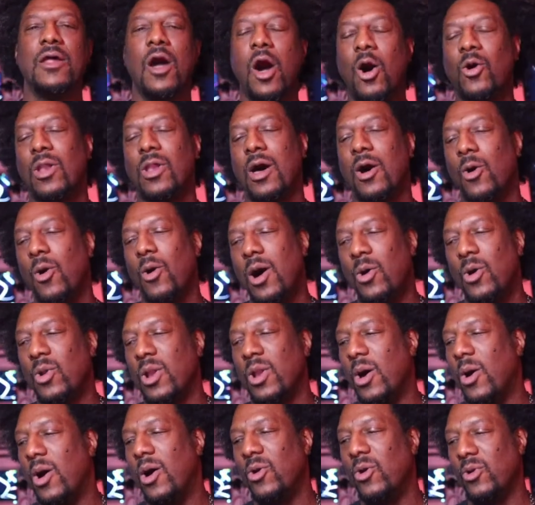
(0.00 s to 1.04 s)
Hold
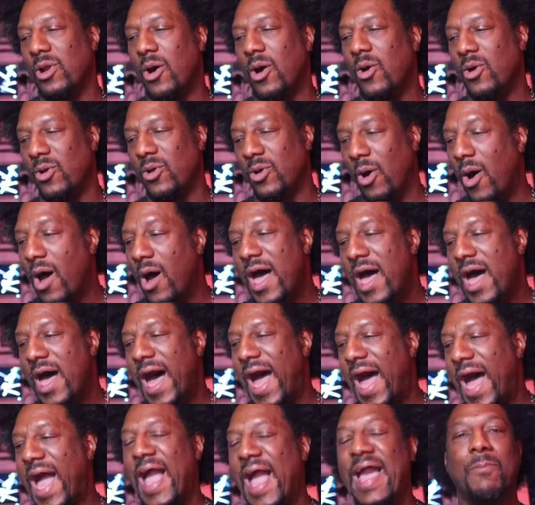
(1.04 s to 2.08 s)
on.
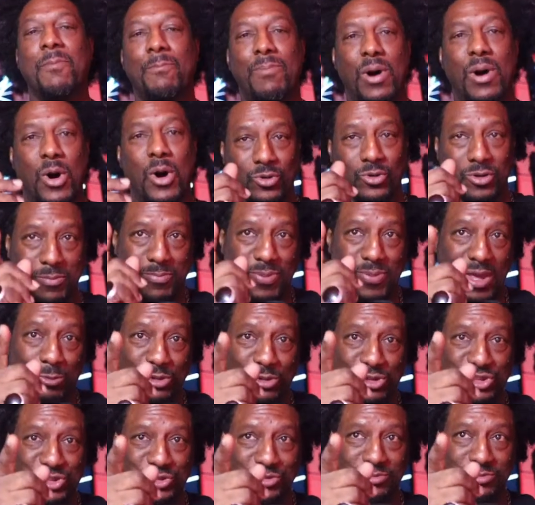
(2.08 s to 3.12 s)
I got a bone to pick
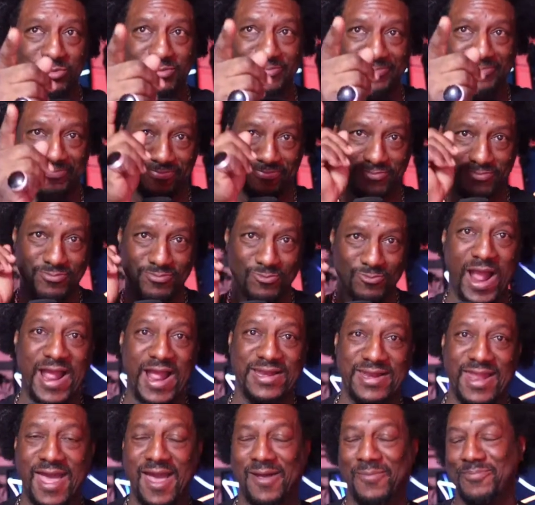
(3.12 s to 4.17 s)
with you right
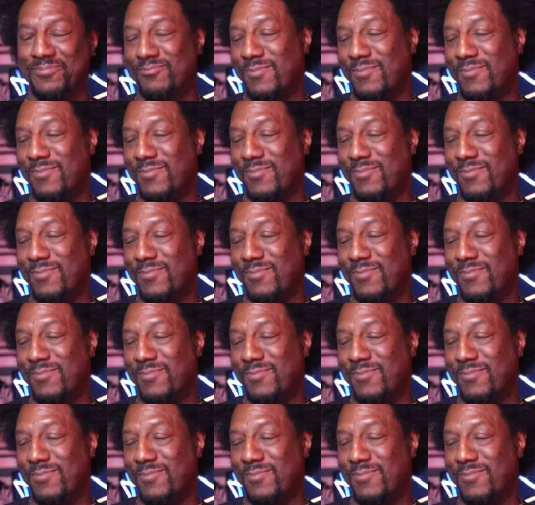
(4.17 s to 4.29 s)
now.